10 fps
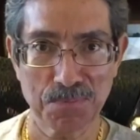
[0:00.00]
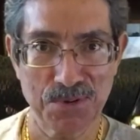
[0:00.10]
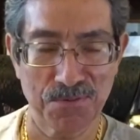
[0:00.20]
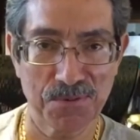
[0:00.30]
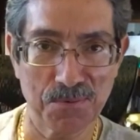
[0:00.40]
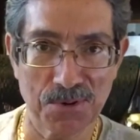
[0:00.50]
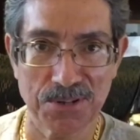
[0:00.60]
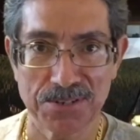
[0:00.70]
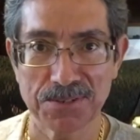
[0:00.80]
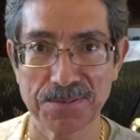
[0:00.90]
Spirit Fit
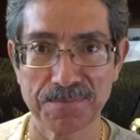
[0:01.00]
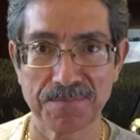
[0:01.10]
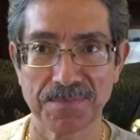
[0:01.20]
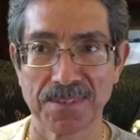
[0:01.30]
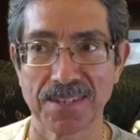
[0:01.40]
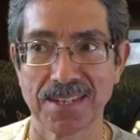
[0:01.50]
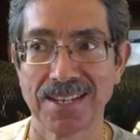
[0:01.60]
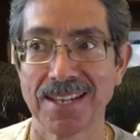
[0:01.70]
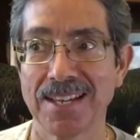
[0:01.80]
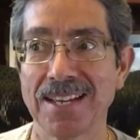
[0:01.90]
Warriors.
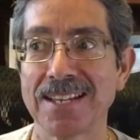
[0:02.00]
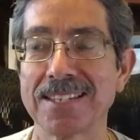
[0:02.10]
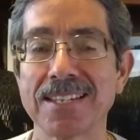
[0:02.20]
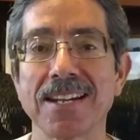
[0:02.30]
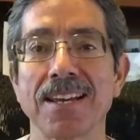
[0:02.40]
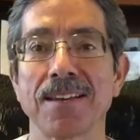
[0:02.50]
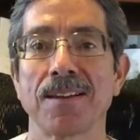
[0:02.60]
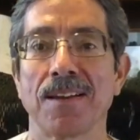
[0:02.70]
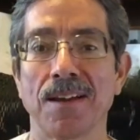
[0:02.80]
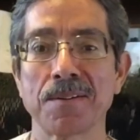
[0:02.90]

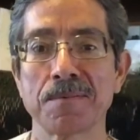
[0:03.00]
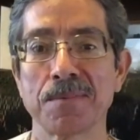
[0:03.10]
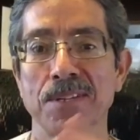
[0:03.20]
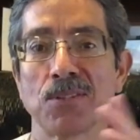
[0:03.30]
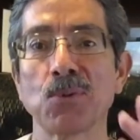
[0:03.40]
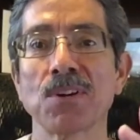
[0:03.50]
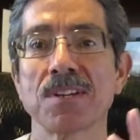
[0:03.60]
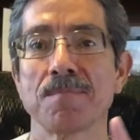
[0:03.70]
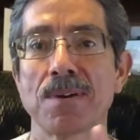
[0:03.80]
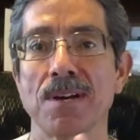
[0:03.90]
Today I'm going to be
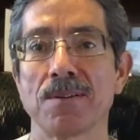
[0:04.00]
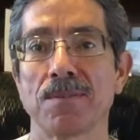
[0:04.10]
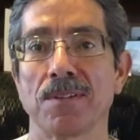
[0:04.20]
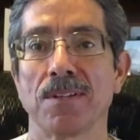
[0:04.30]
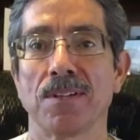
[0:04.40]
talking about